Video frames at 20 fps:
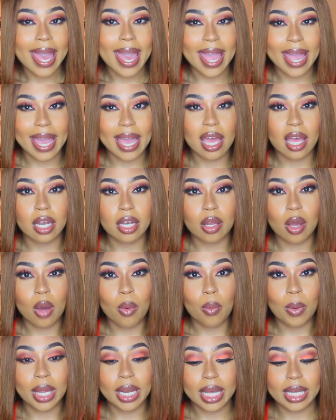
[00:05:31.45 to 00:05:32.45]
And
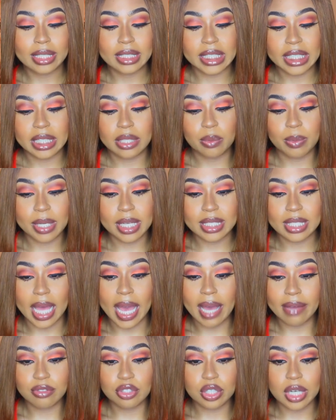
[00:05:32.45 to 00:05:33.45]
what I did was,
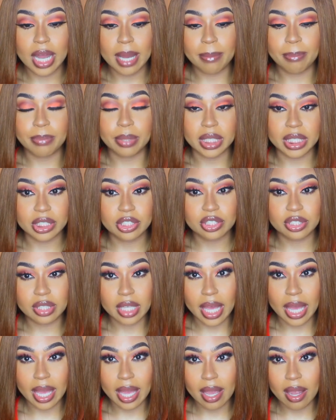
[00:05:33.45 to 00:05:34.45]
after I bleached
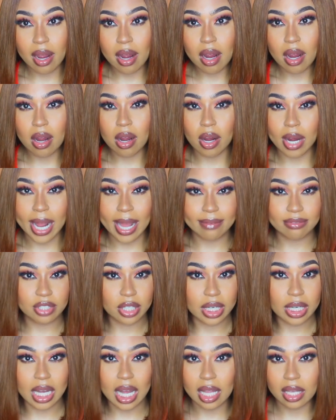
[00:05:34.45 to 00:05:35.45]
the hair, or
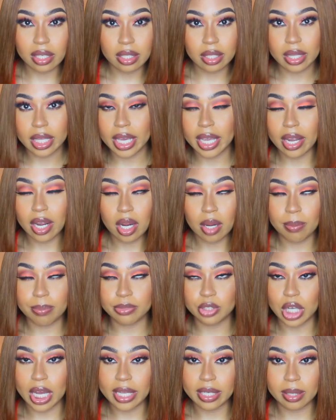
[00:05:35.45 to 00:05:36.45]
after I colored the hair,
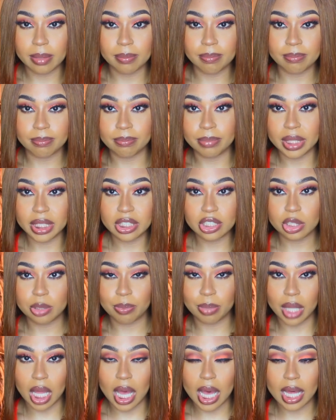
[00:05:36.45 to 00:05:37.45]
tried to bleach
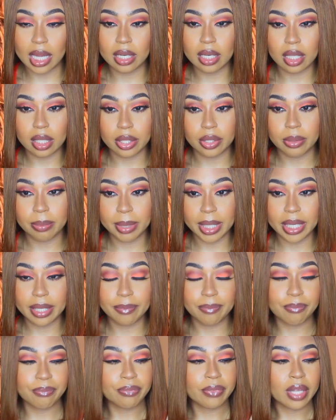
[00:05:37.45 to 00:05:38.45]
it blonde a little
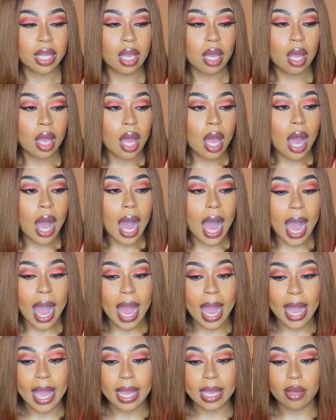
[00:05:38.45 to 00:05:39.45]
bit,
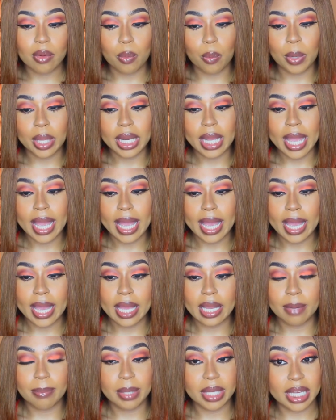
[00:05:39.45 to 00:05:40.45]
I went
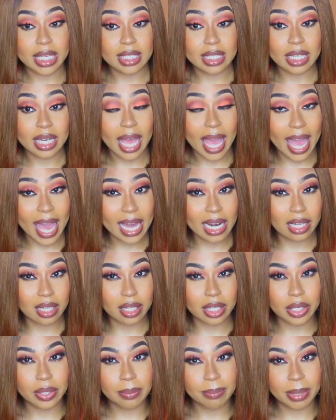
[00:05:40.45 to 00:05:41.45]
ahead, because it had
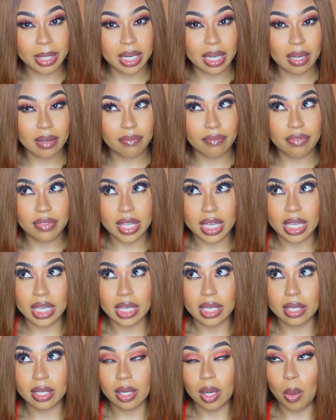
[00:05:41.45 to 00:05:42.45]
a little bit of
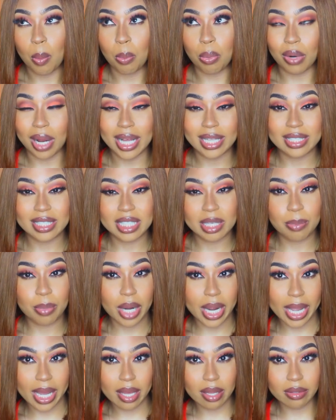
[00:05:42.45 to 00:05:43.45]
the bronzy
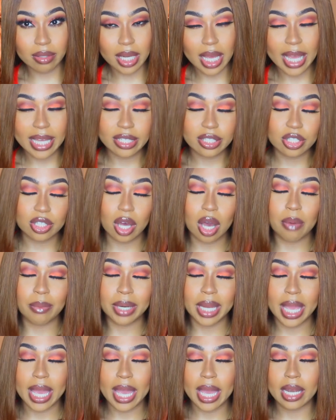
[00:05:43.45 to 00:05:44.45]
brown, and so I
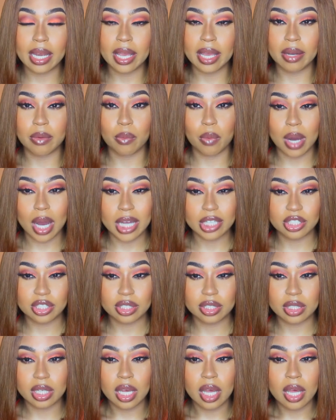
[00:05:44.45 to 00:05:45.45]
went ahead and
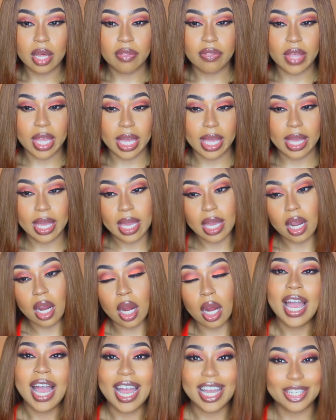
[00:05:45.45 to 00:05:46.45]
washed the
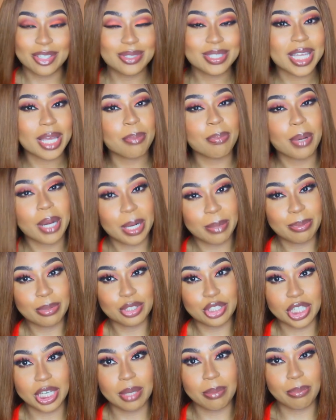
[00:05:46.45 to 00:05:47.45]
hair. I used a
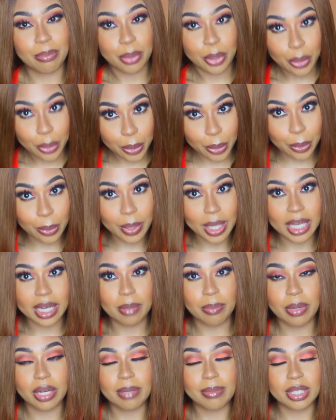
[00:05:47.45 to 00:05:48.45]
purple shampoo and
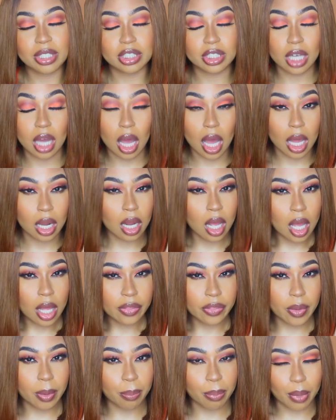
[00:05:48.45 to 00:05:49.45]
it pretty much got
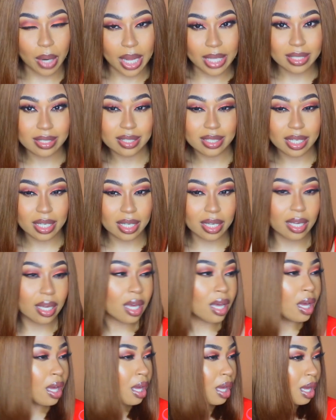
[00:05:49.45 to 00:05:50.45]
the bronzy
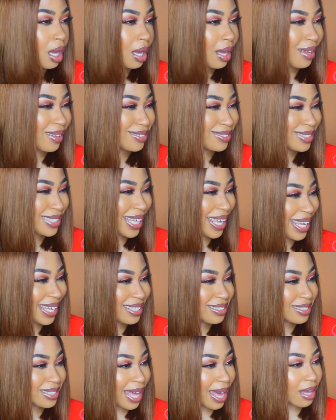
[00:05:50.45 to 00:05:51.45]

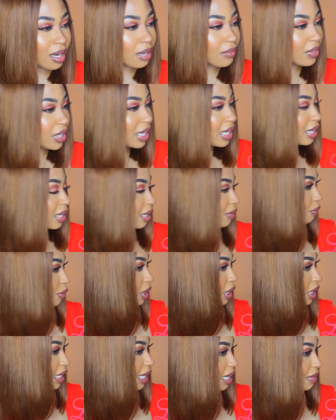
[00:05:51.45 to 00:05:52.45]
tint out of it, and it
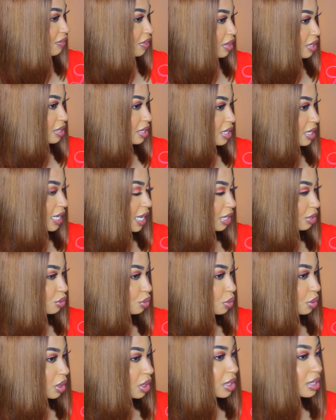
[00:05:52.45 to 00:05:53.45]
really gave it this
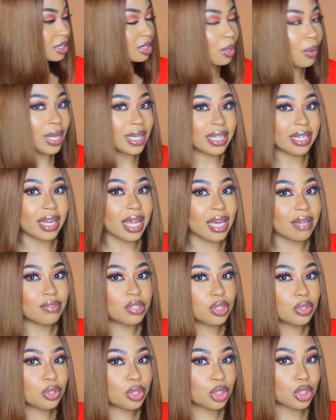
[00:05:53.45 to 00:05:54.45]
natural look, so I didn't have
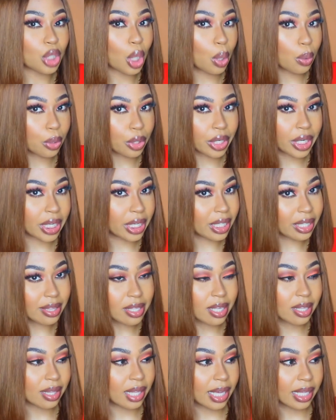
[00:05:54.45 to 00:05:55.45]
to use a toner or
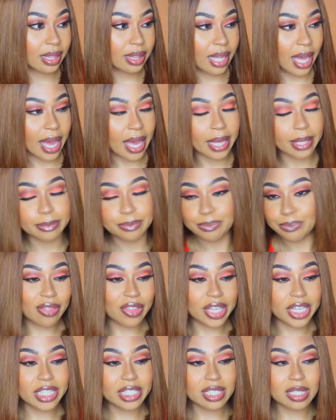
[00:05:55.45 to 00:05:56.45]
anything like that.
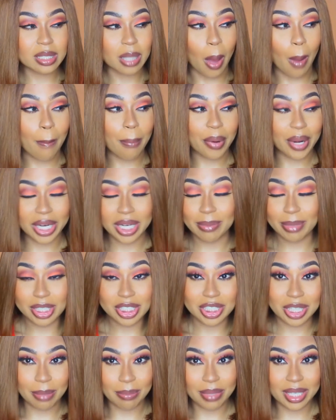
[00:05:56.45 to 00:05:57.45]
This pretty
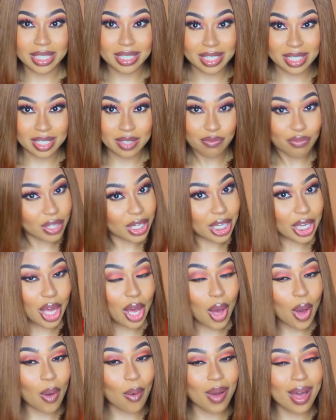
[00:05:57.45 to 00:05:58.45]
much completes this
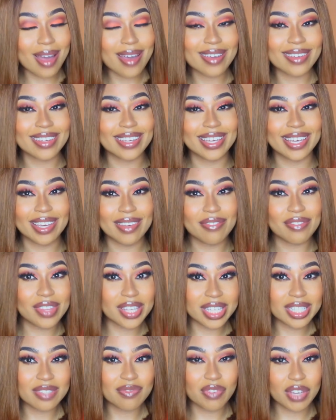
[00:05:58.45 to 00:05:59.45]
video. Give
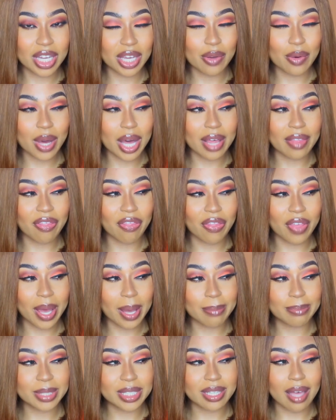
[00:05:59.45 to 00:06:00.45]
this video a
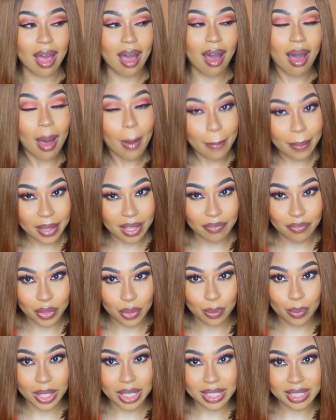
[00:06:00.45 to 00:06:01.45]
thumbs up if
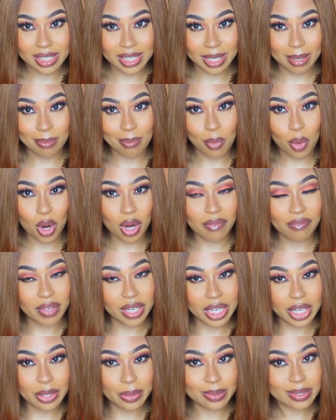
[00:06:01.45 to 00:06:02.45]
you want to see more
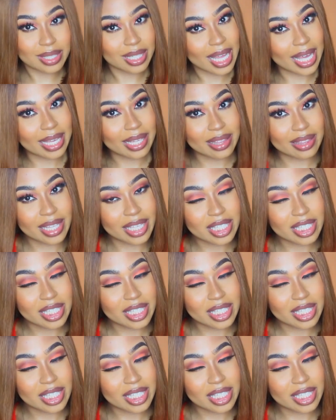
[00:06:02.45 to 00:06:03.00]
videos like